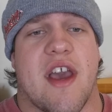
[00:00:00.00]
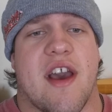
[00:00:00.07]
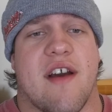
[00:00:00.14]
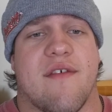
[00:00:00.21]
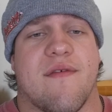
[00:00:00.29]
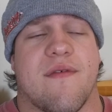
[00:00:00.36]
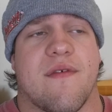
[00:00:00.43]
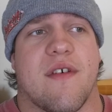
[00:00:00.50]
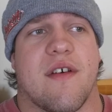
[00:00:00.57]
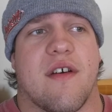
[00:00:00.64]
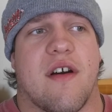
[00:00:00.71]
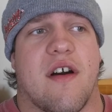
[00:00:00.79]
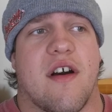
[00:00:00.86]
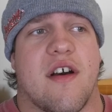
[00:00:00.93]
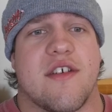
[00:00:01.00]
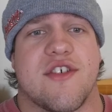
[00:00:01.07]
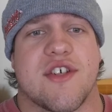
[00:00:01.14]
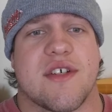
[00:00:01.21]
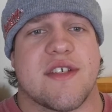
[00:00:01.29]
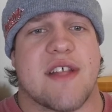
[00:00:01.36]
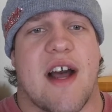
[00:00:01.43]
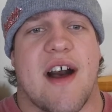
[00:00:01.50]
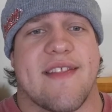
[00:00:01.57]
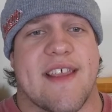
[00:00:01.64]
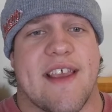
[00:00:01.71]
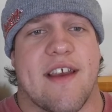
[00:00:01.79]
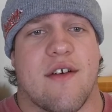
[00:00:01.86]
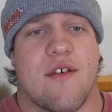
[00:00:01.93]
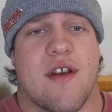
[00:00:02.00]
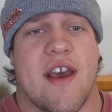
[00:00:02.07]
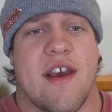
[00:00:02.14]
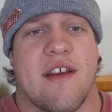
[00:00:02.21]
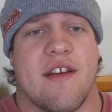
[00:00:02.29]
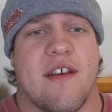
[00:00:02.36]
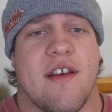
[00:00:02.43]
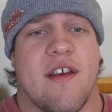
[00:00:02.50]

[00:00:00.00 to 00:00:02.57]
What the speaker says: have just on the internet,